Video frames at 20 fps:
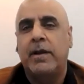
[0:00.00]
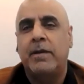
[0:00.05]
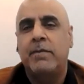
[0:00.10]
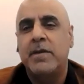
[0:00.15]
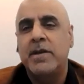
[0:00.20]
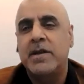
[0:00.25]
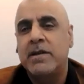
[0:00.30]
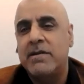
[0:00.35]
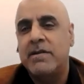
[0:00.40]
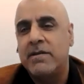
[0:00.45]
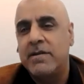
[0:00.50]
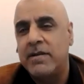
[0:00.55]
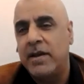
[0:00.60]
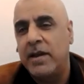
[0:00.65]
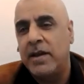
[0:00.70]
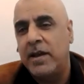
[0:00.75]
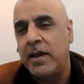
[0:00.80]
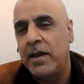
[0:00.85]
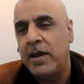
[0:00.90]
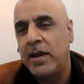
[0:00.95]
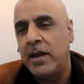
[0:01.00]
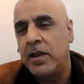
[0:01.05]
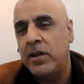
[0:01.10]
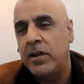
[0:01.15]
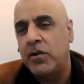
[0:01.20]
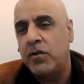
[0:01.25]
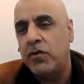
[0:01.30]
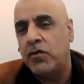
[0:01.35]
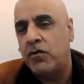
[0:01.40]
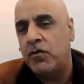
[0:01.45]
me just see,
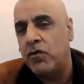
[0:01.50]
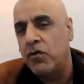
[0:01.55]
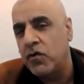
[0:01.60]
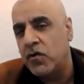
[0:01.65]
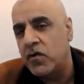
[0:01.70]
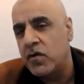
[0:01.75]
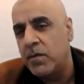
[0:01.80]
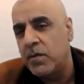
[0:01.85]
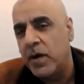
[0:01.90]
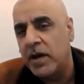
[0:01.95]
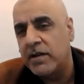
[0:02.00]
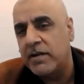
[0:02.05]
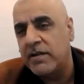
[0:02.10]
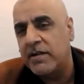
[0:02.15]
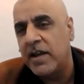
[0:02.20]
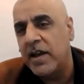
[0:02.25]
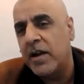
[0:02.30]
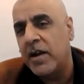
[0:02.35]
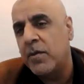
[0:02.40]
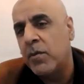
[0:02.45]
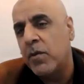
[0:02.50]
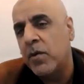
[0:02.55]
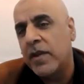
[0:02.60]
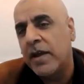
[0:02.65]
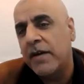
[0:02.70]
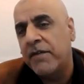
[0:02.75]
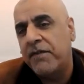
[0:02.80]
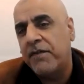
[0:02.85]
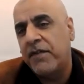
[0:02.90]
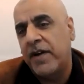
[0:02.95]
Toastmaster
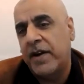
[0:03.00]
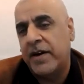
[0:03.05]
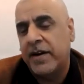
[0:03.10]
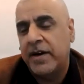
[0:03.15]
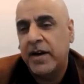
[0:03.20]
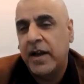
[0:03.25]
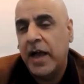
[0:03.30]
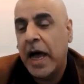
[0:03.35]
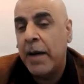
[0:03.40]
Muzaffar.